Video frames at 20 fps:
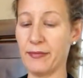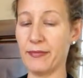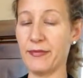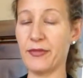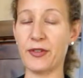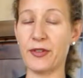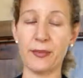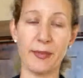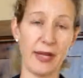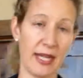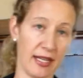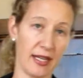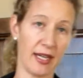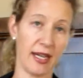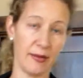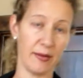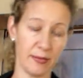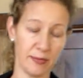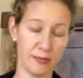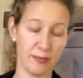
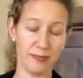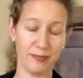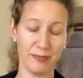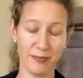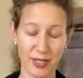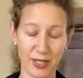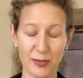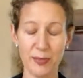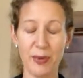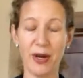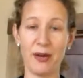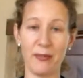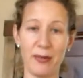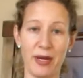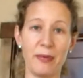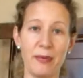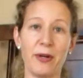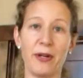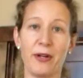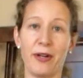
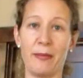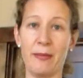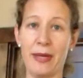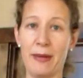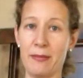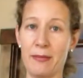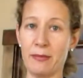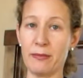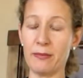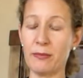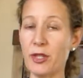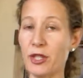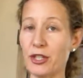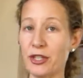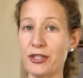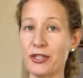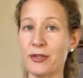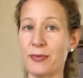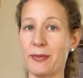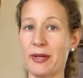program, I'm
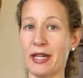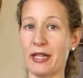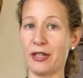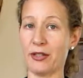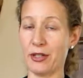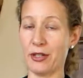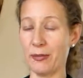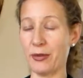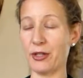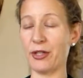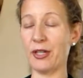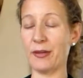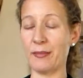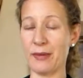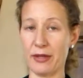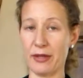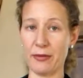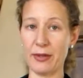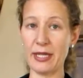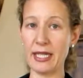earning my
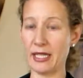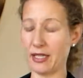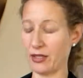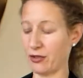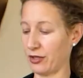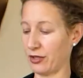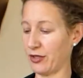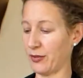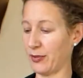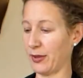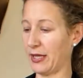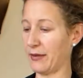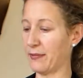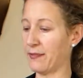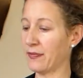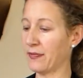reading endorsement.